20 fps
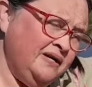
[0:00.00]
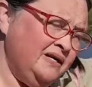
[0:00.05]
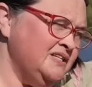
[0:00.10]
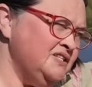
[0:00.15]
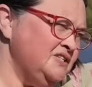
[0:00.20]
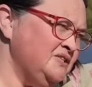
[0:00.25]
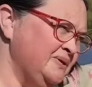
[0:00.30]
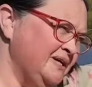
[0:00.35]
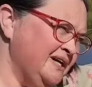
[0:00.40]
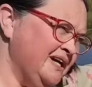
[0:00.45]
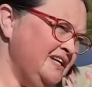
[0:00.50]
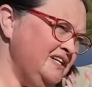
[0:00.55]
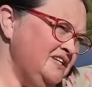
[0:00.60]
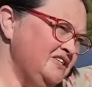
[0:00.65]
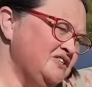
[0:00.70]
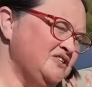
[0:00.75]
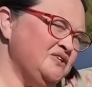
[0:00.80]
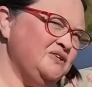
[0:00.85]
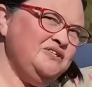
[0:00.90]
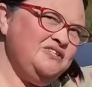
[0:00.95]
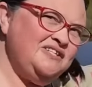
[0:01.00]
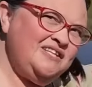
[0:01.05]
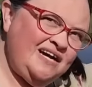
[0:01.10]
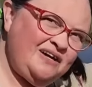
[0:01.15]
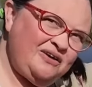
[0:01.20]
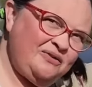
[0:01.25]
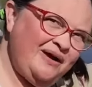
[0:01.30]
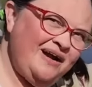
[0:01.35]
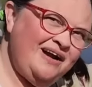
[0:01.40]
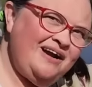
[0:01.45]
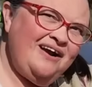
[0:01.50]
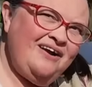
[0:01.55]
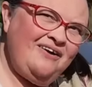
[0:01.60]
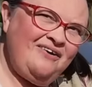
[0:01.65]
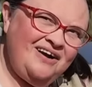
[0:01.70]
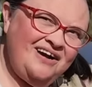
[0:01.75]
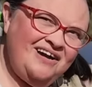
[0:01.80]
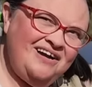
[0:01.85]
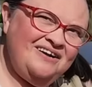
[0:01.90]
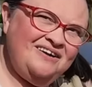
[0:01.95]
so it kind of skirts that gray
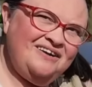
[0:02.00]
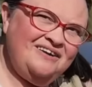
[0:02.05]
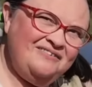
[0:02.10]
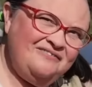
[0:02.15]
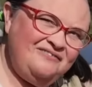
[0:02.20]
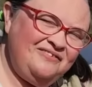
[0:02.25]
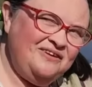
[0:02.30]
area of,